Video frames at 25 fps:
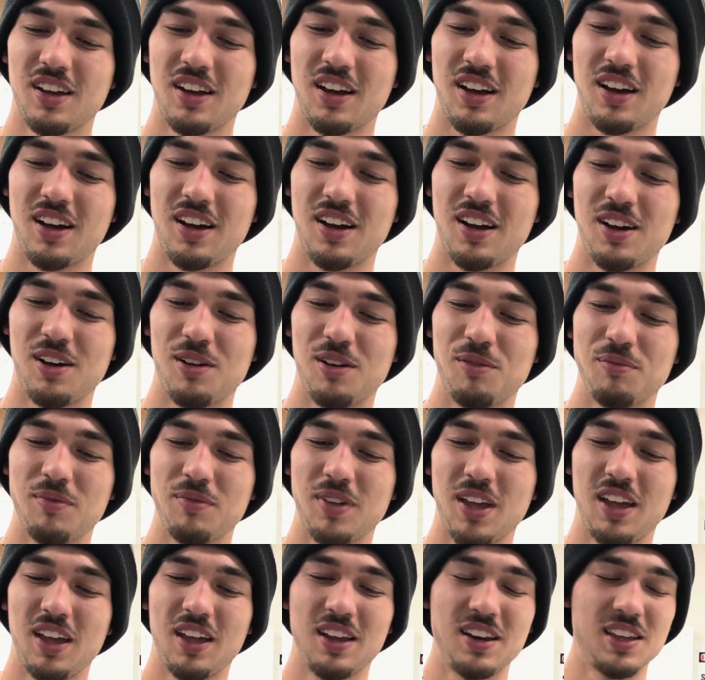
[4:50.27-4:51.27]

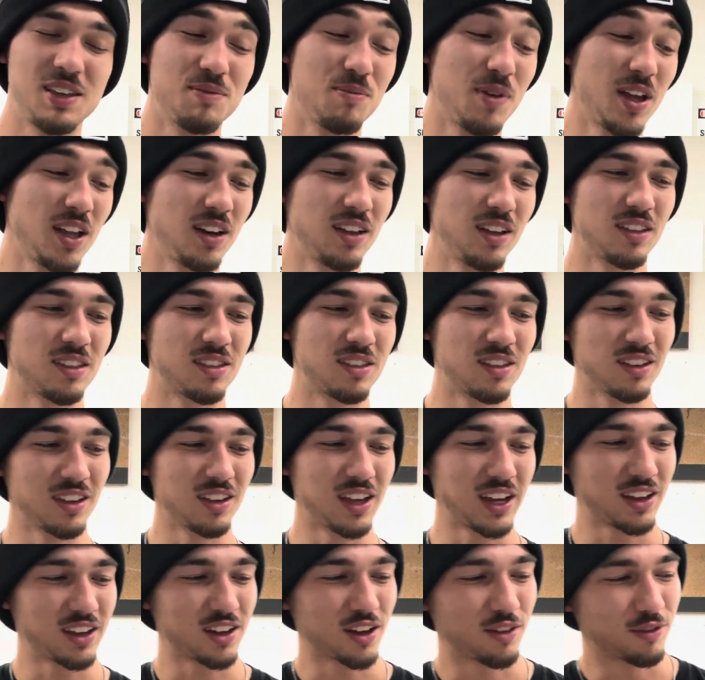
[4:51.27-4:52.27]
And he made it to
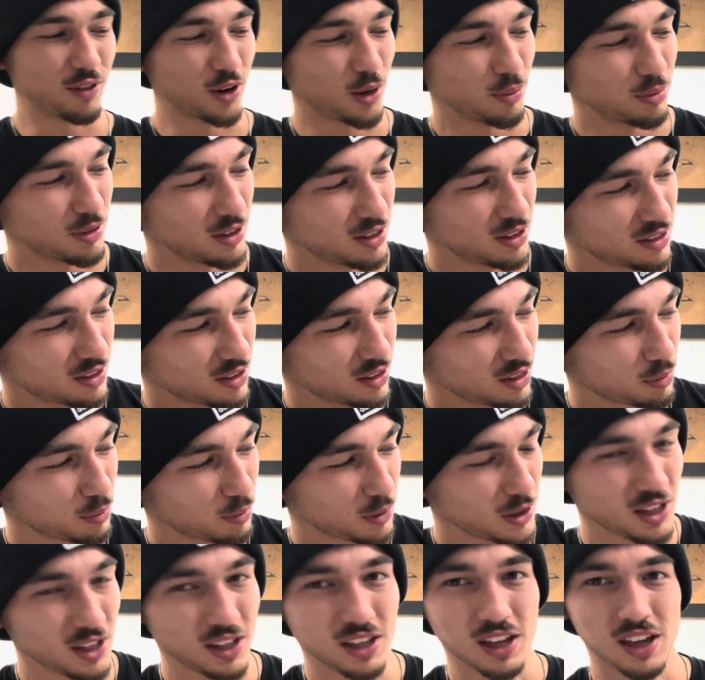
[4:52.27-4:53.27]
like cover up these
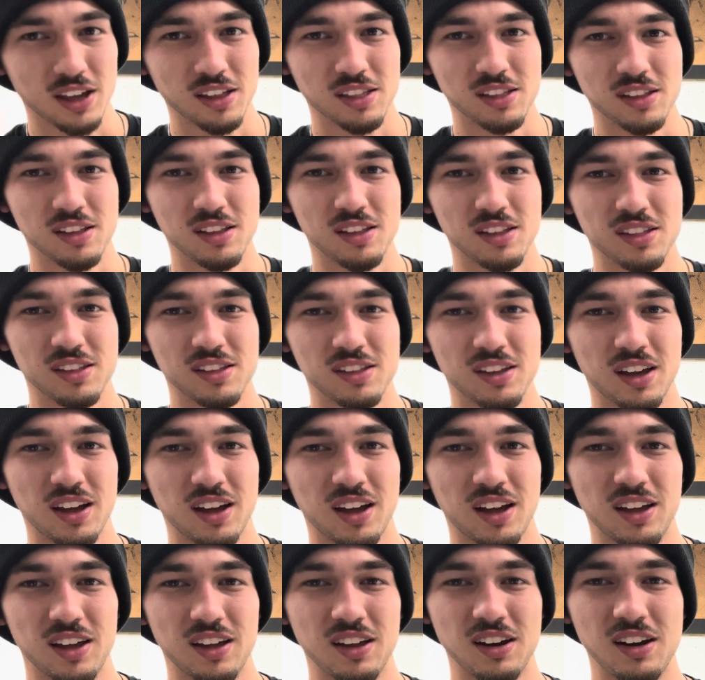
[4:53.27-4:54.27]
display cases
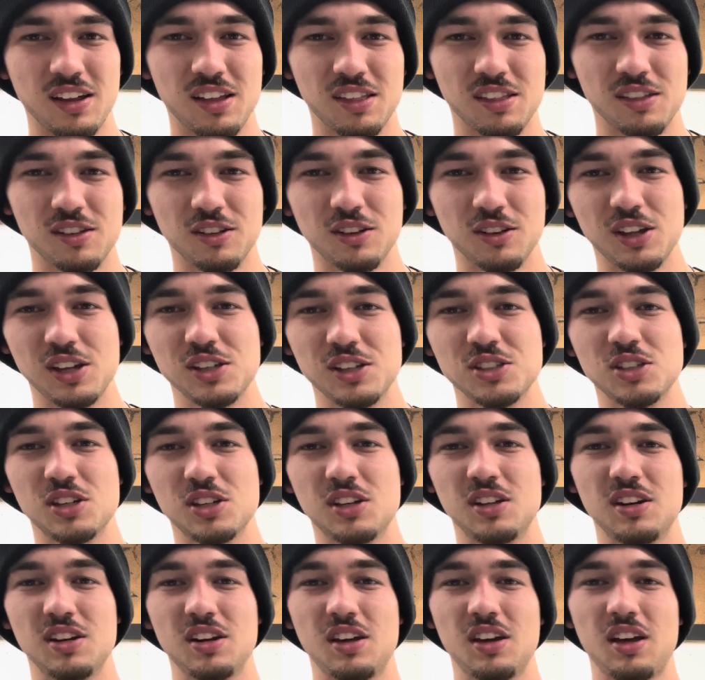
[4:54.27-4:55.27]
at an
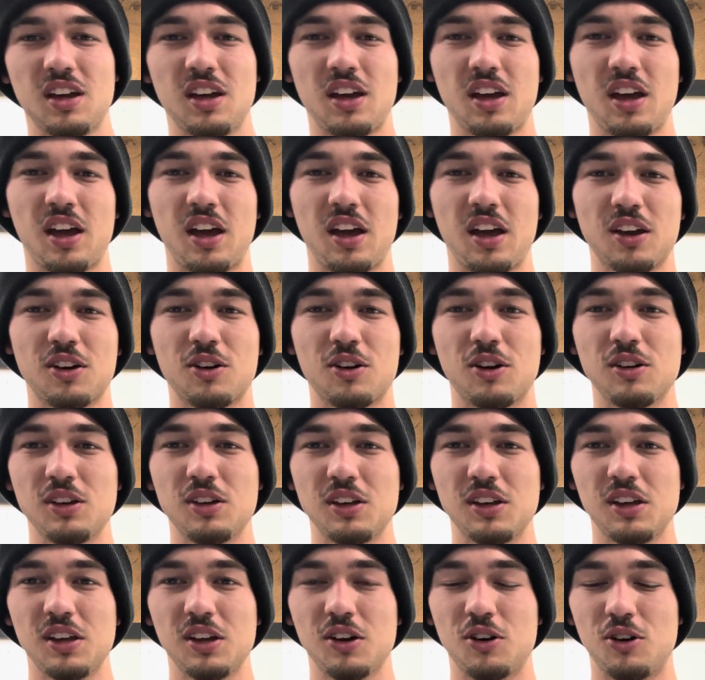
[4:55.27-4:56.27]
installation at
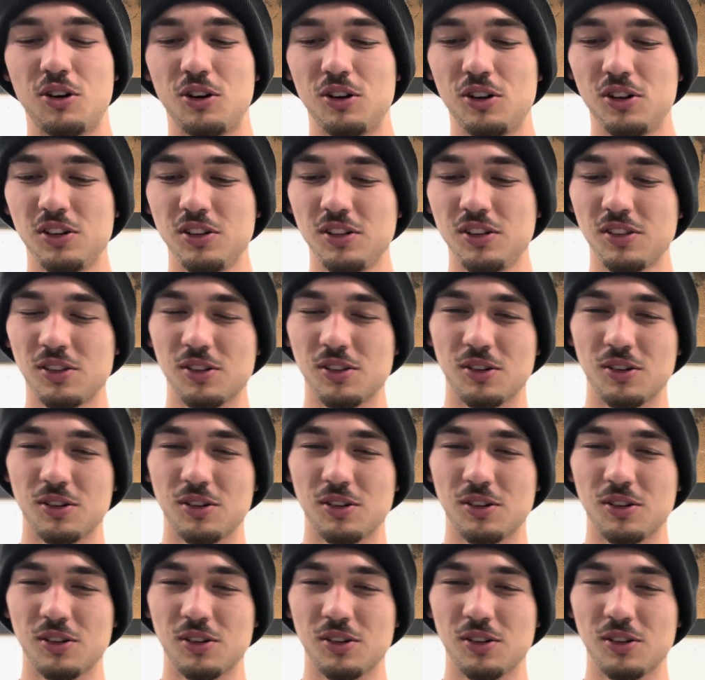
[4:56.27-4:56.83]
Carnegie Hall.